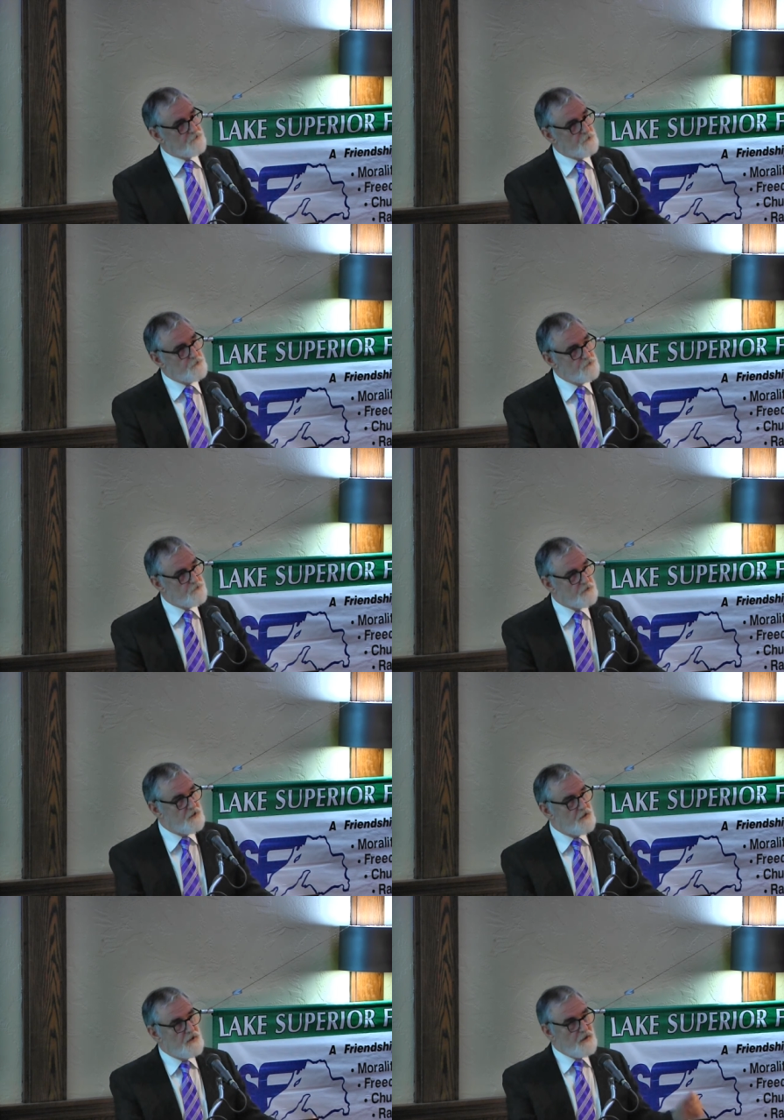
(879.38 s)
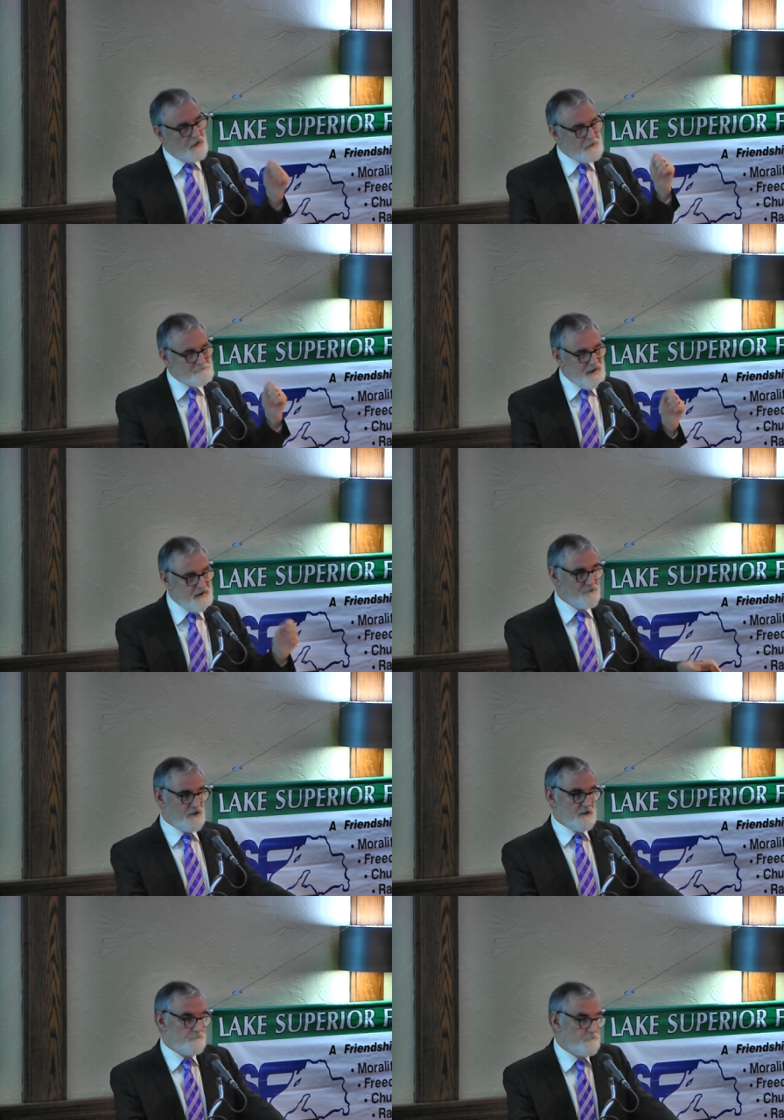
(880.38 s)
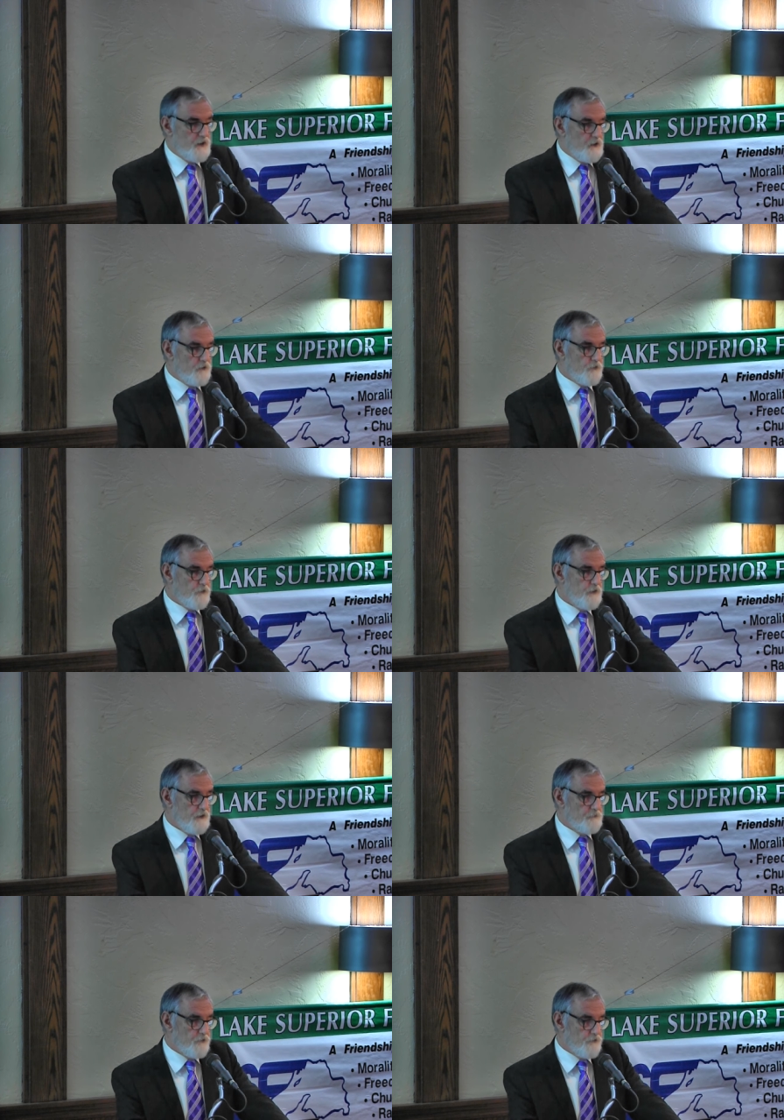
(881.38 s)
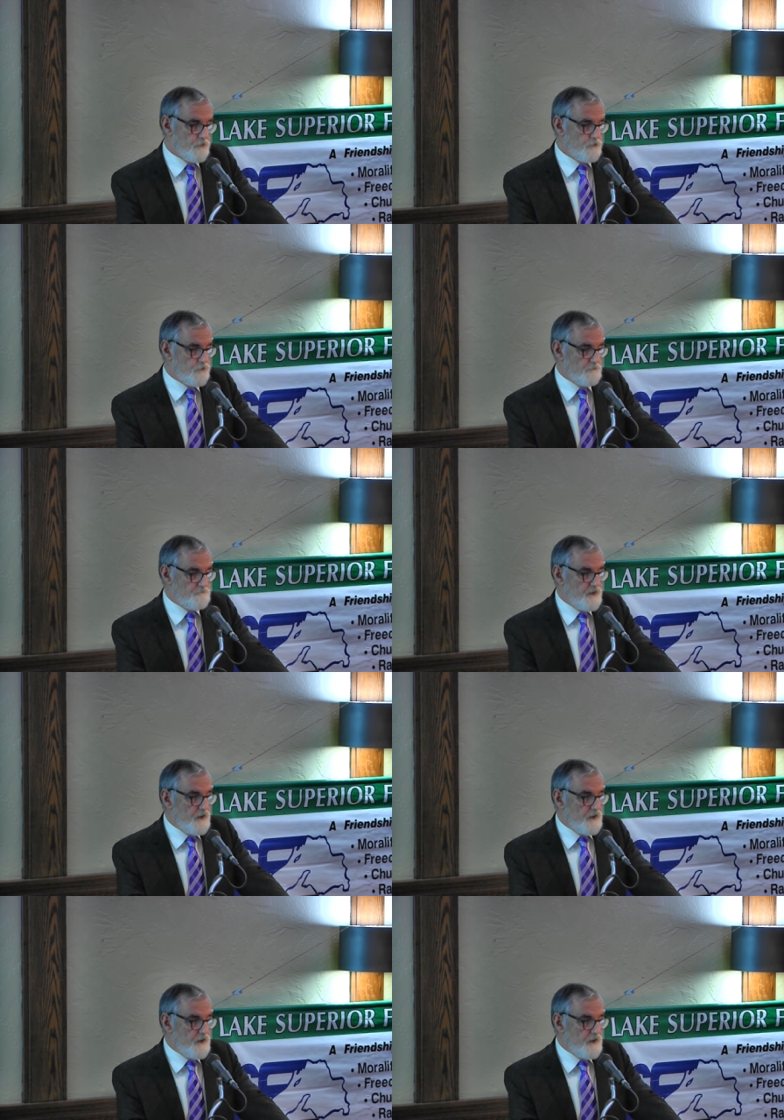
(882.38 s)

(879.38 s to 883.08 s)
a solution, an amazing third level solution.